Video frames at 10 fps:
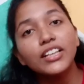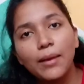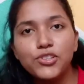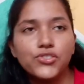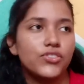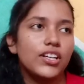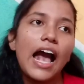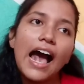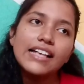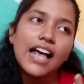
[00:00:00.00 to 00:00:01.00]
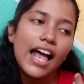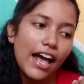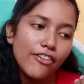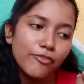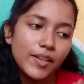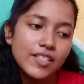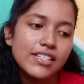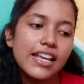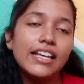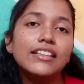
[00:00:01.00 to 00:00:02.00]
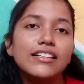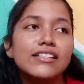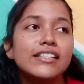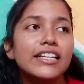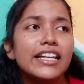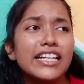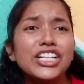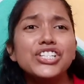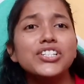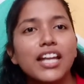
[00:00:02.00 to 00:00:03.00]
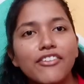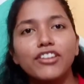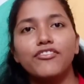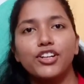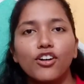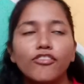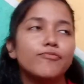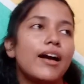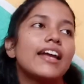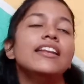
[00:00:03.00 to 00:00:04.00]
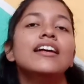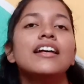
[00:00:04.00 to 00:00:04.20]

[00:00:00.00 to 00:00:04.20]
chemistry, as I have been saying this in each and every video of mine,